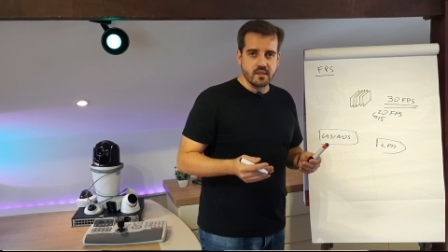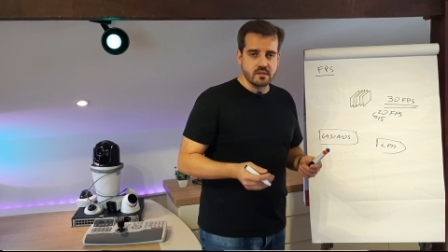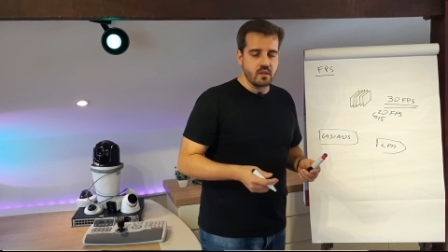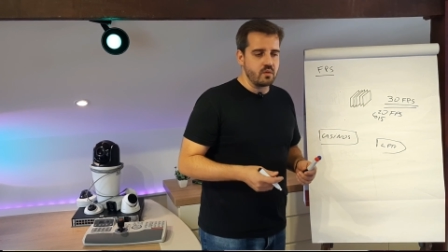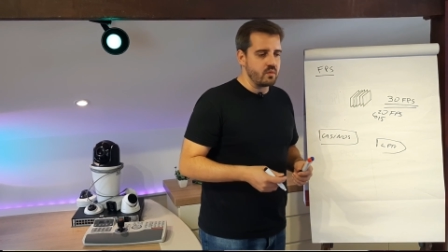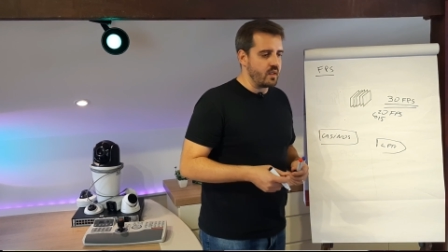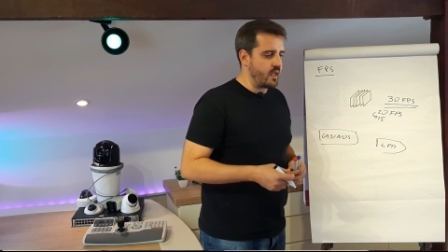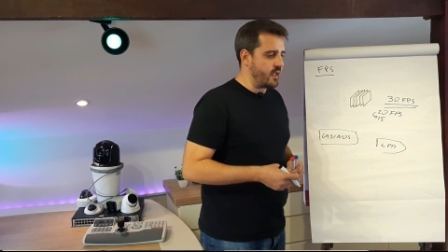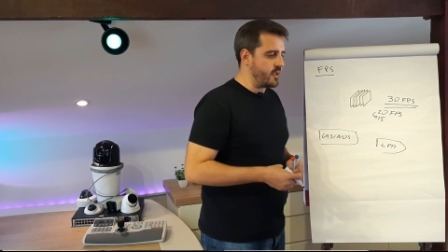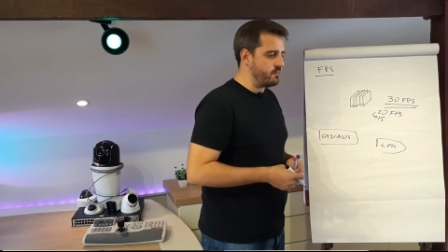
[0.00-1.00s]
So
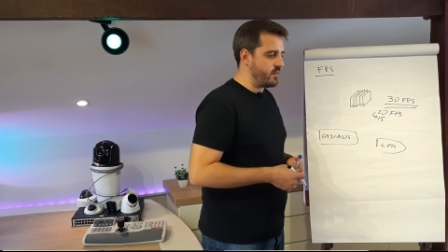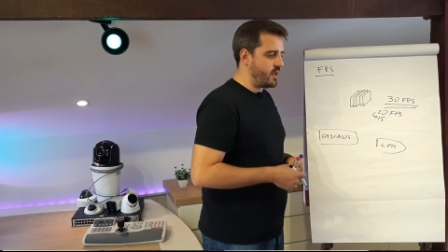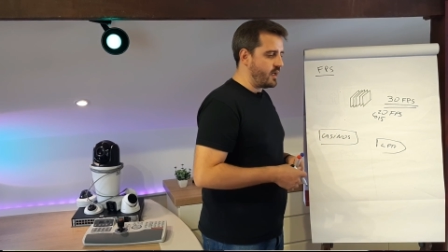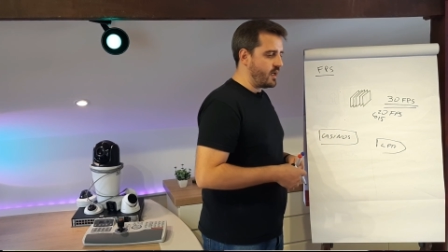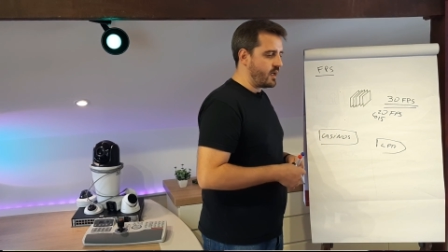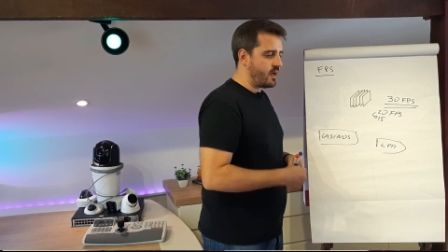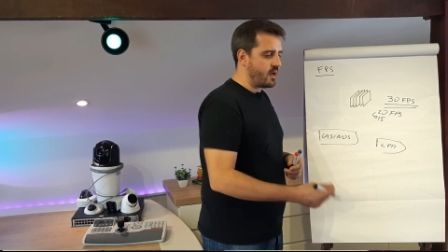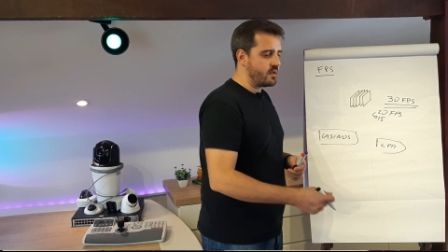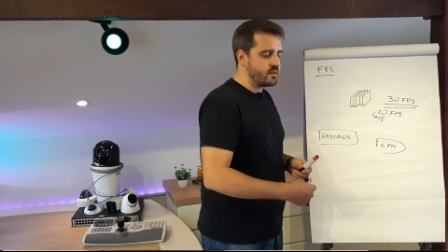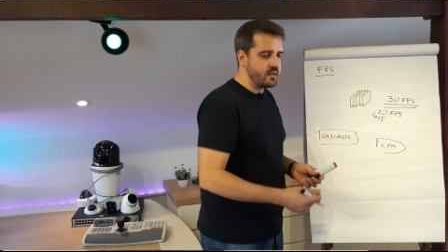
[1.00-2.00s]
a
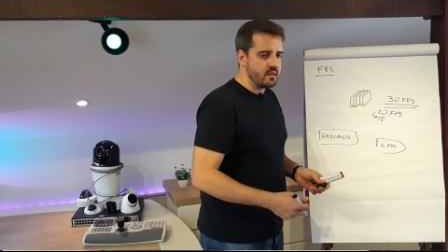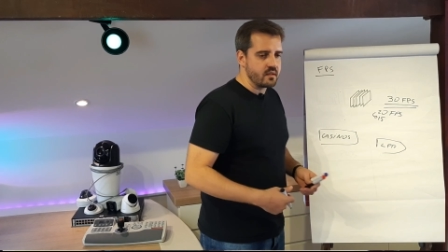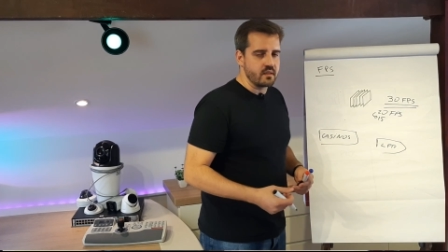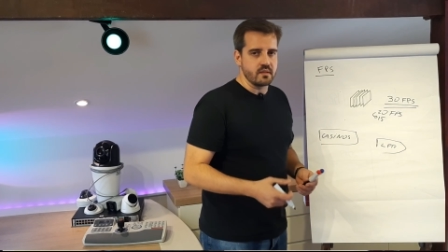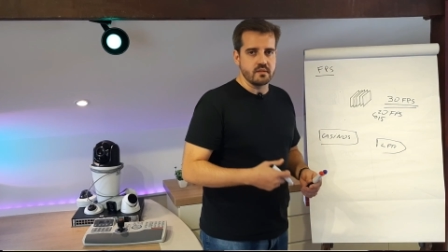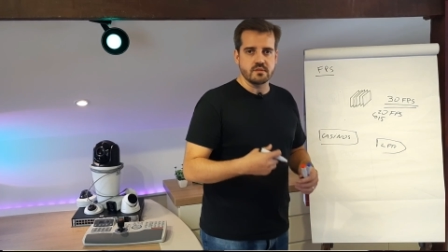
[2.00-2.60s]
car dealer,